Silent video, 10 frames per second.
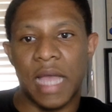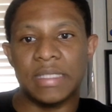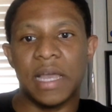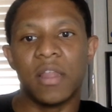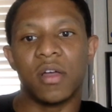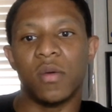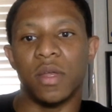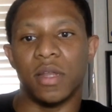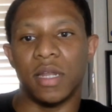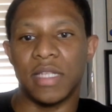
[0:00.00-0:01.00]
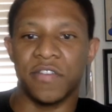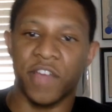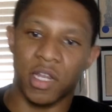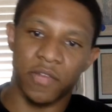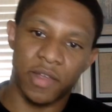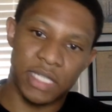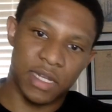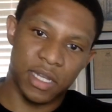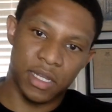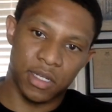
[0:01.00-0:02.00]
as eloquent and as effective as
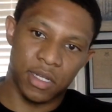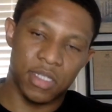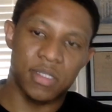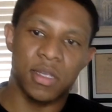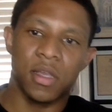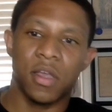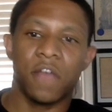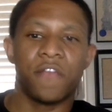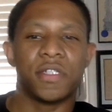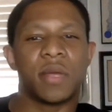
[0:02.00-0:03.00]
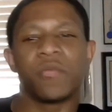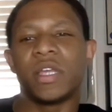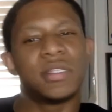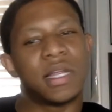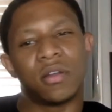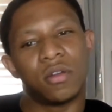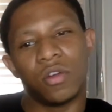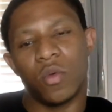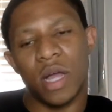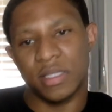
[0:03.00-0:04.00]
I did. Because for some reason, I don't
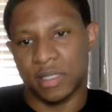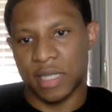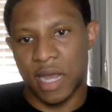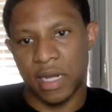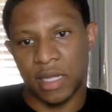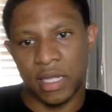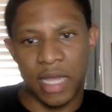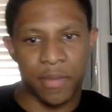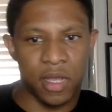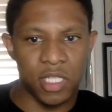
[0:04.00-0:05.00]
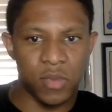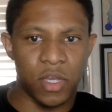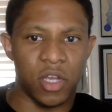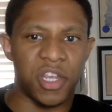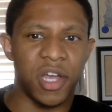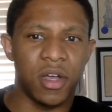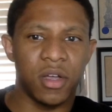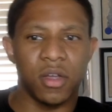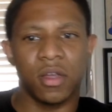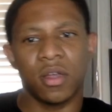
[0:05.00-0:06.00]
know why society think that because we are
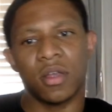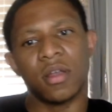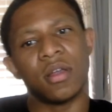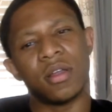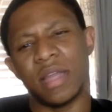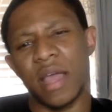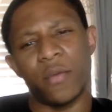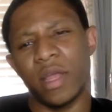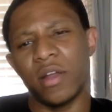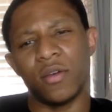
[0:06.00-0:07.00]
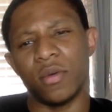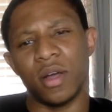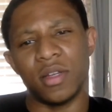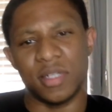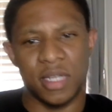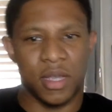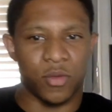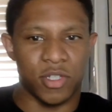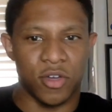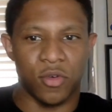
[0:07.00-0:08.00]
young, that we don't understand
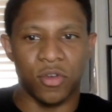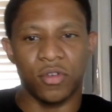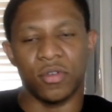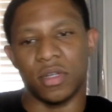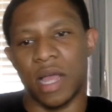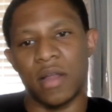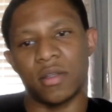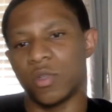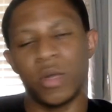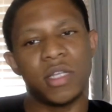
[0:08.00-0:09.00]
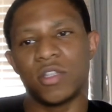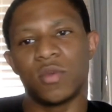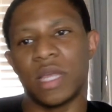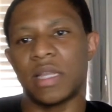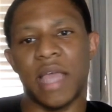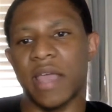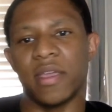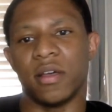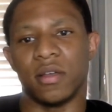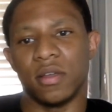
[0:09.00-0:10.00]
what's going on. I'm 22, ain't that
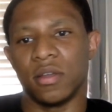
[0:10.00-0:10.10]
young